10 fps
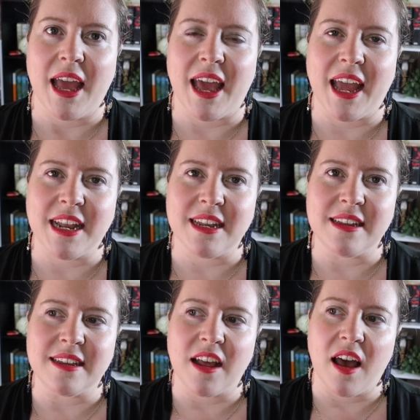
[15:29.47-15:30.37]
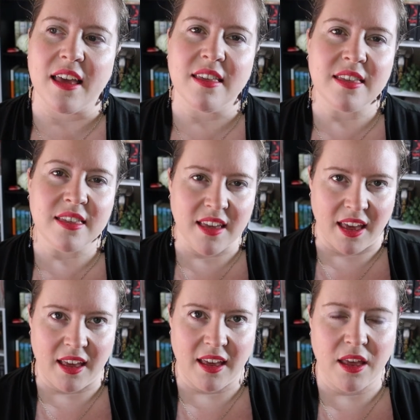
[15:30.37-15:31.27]
And I
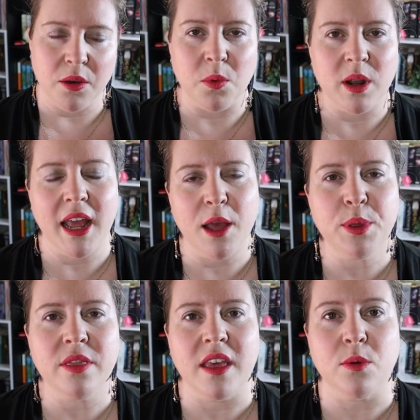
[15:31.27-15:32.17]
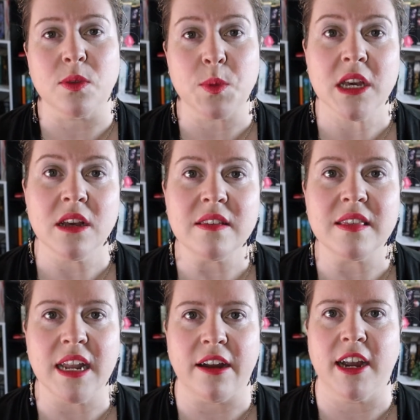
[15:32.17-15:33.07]
think what happened there was because
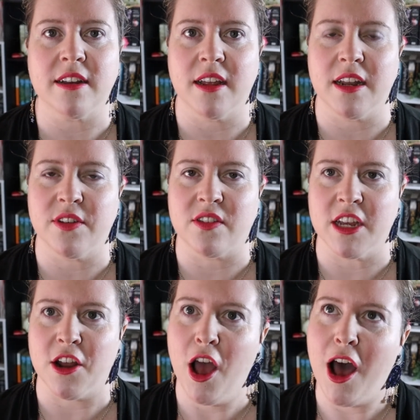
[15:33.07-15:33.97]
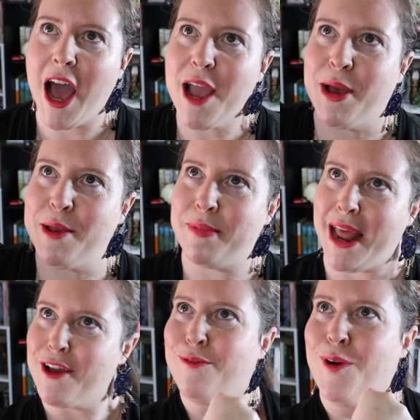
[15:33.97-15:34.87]
the narrator had never said, "I'm a
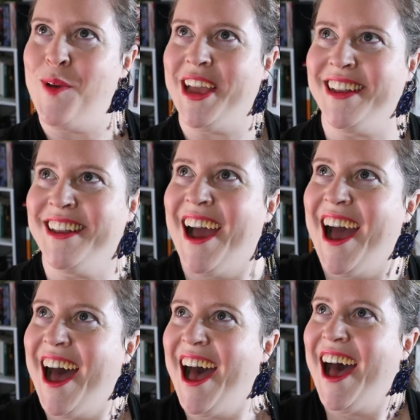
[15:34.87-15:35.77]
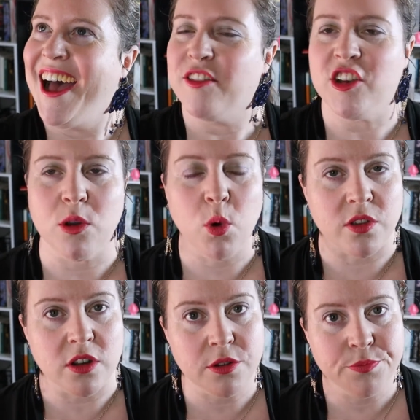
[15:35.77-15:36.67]
black woman," she
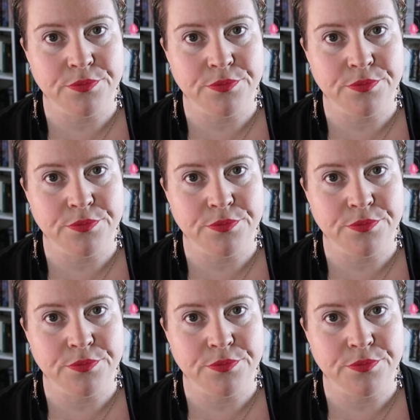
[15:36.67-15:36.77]
wasn't.